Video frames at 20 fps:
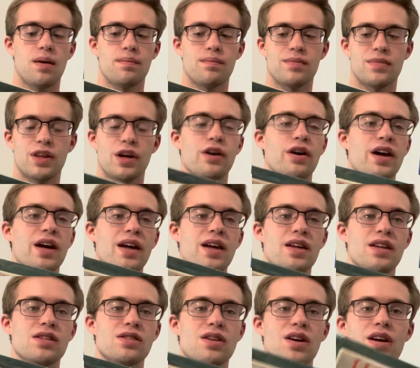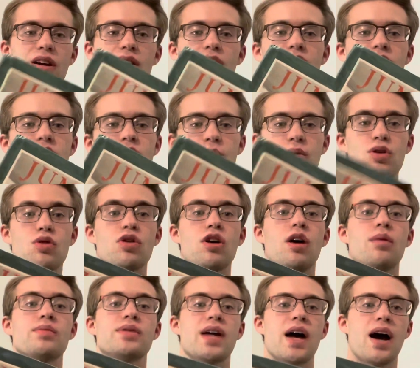There is like somebody who
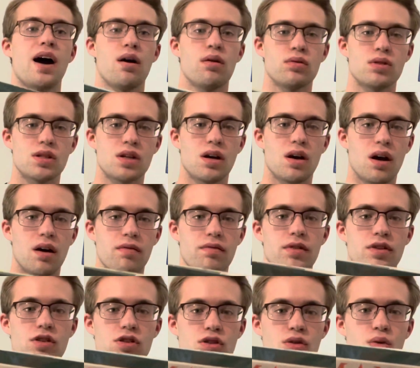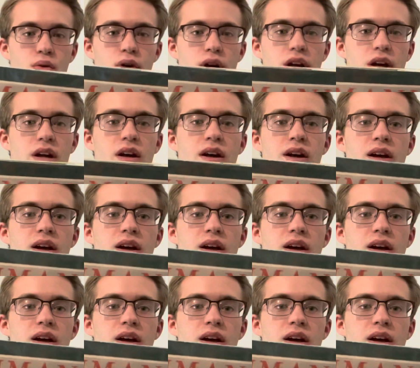comes out of the story,